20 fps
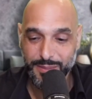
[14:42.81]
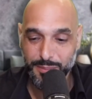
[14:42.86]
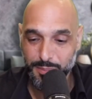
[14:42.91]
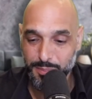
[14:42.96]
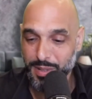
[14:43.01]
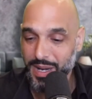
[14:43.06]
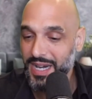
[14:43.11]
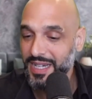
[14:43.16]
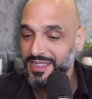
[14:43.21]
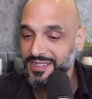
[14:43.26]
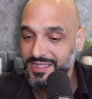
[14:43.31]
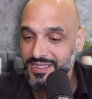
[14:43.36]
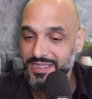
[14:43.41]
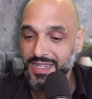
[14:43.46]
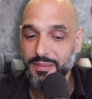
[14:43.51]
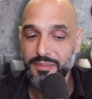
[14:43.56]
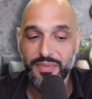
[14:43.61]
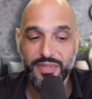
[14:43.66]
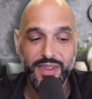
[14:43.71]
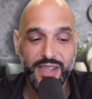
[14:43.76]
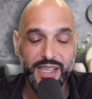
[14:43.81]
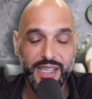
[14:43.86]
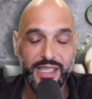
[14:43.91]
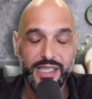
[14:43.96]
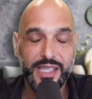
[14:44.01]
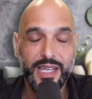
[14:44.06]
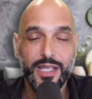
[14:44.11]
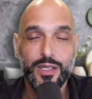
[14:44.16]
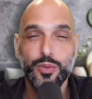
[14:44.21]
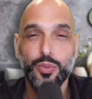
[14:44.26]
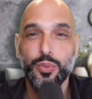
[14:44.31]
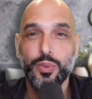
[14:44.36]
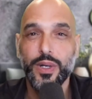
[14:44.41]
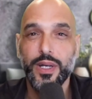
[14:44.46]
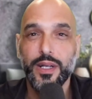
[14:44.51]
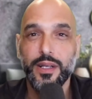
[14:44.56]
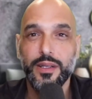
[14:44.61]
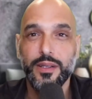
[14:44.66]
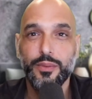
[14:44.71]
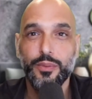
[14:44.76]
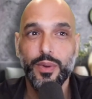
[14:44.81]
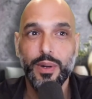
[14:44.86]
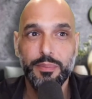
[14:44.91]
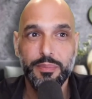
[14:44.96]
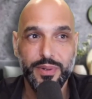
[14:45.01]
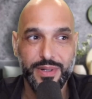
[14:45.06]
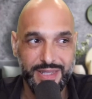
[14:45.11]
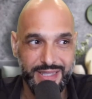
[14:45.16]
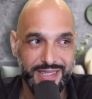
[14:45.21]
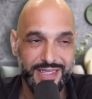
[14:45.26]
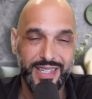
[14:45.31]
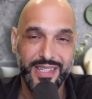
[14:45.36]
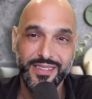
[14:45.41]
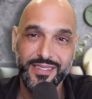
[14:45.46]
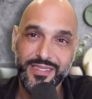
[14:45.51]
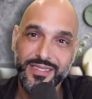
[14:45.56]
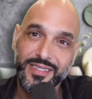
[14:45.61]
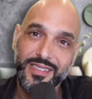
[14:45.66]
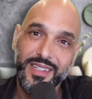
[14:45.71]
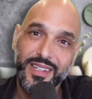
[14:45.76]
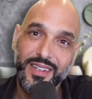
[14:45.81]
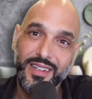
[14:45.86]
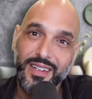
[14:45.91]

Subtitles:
buy something that will represent